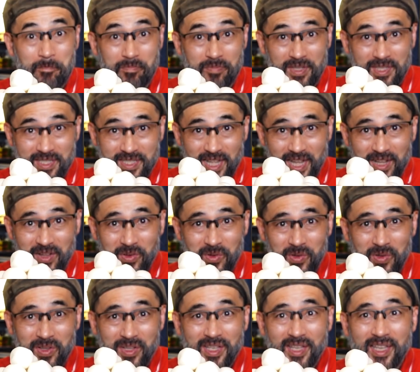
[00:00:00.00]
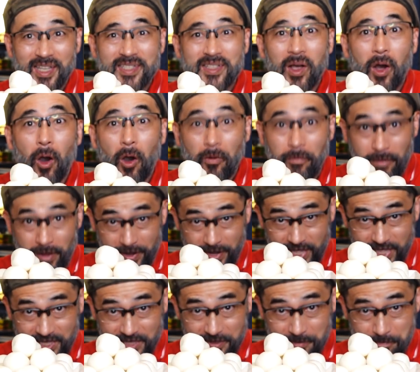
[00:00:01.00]
This dango is
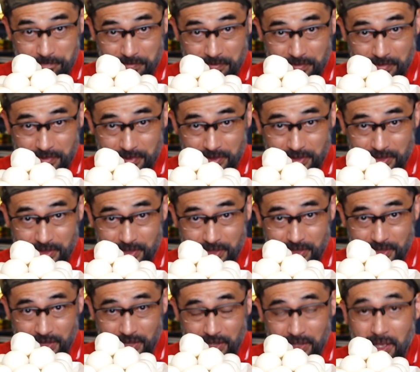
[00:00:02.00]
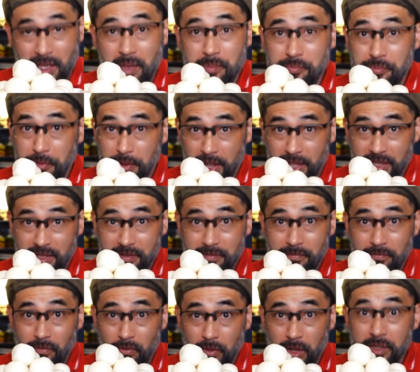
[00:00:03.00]
offering, praying
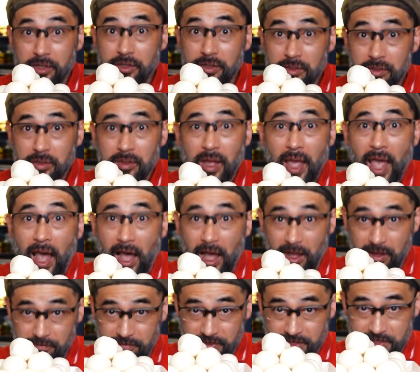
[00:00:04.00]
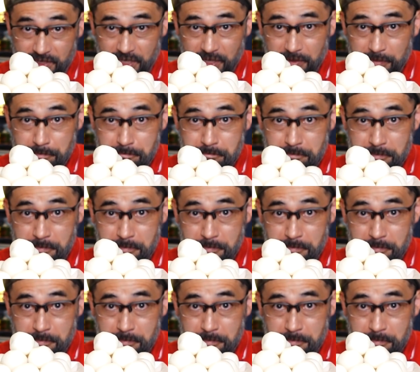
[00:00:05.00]
for a good harvesting.